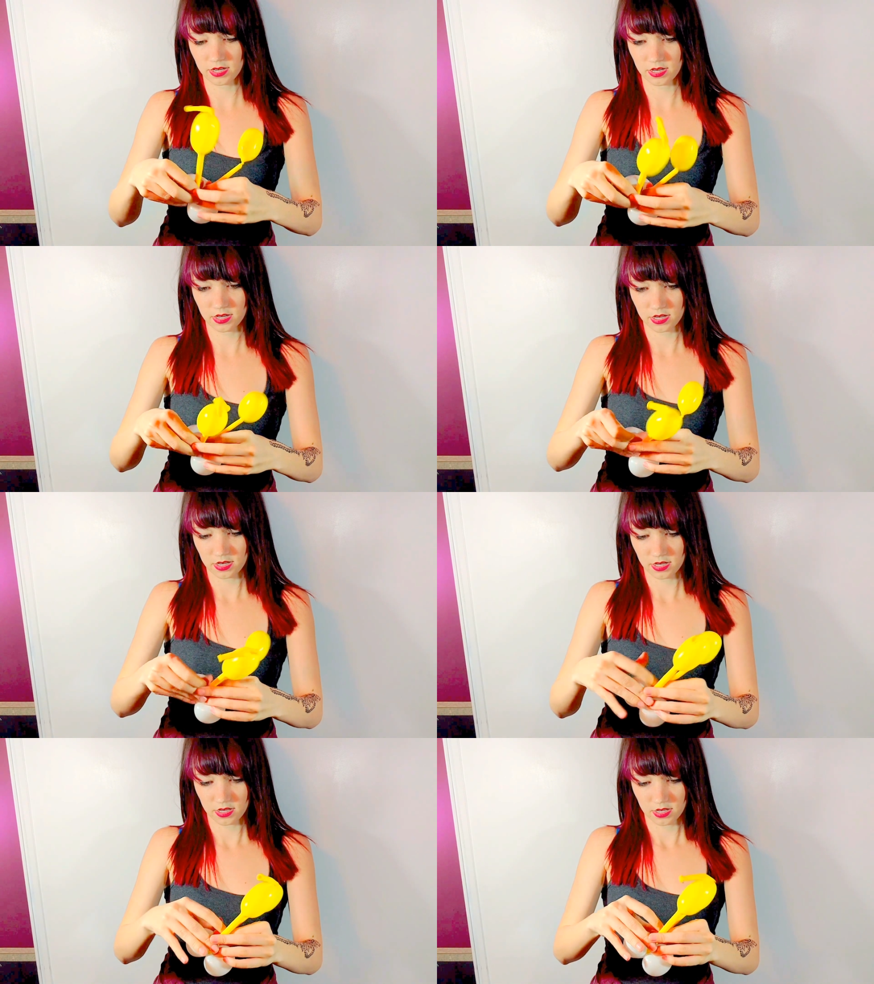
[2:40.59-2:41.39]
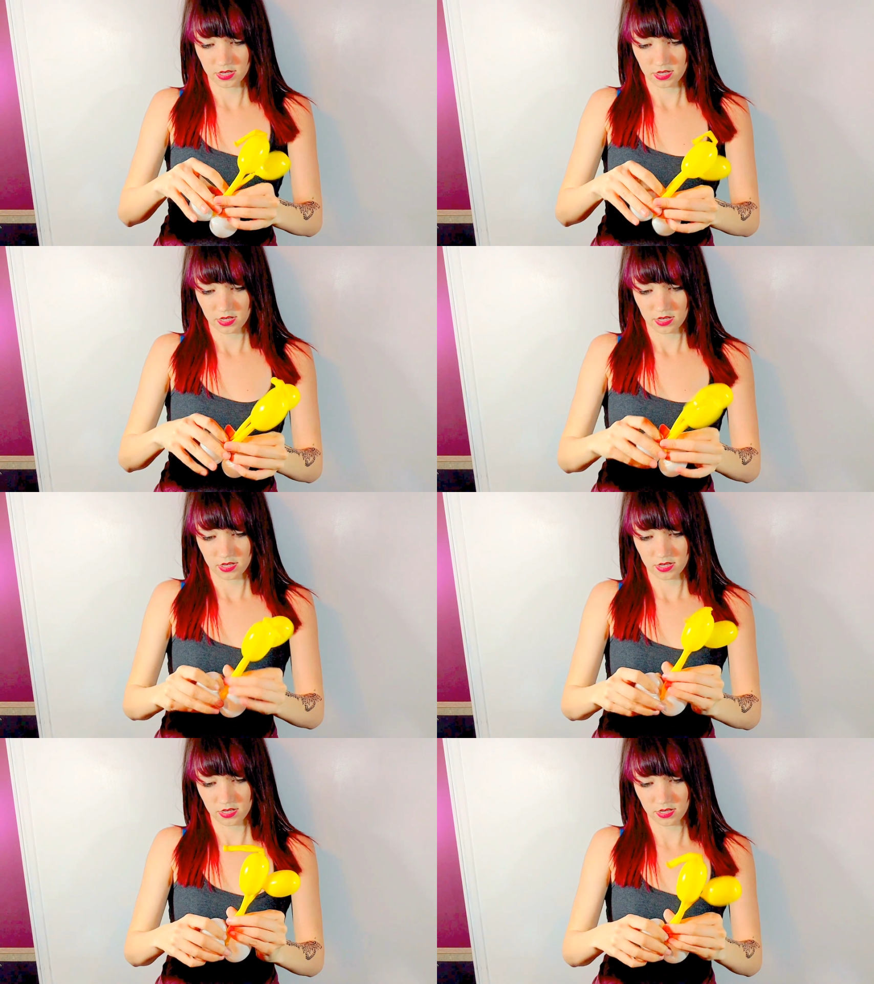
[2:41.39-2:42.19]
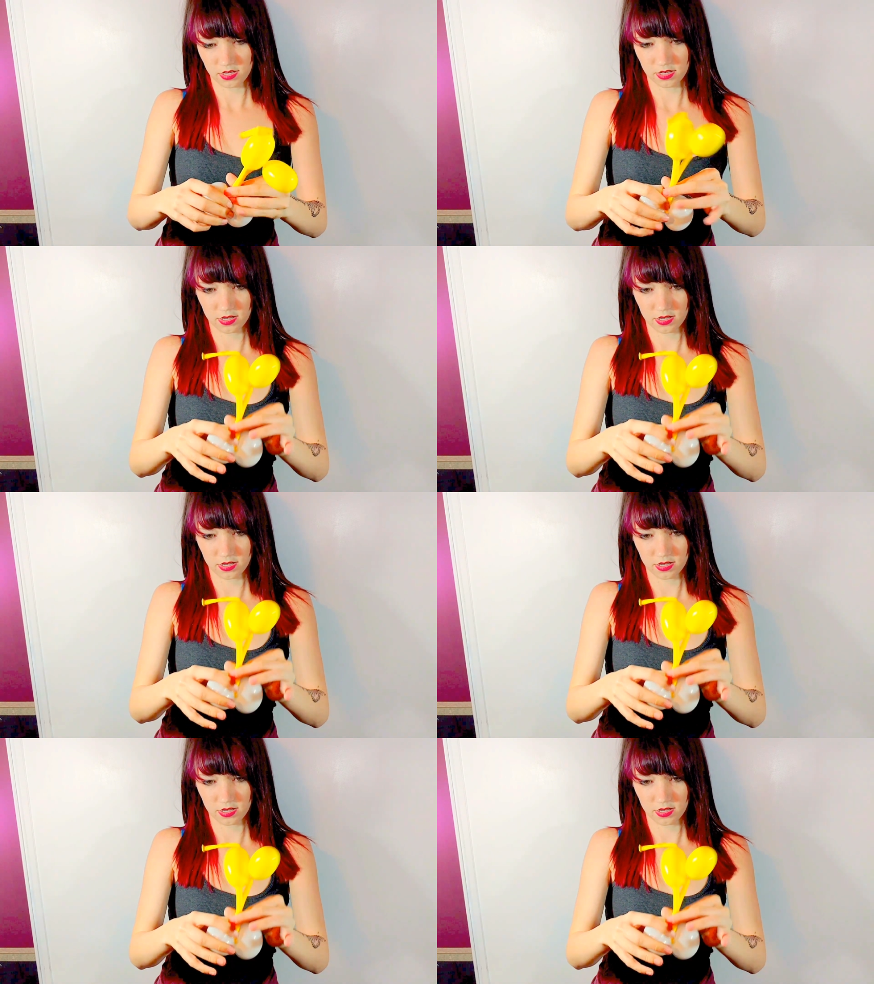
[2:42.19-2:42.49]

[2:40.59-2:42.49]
(silence)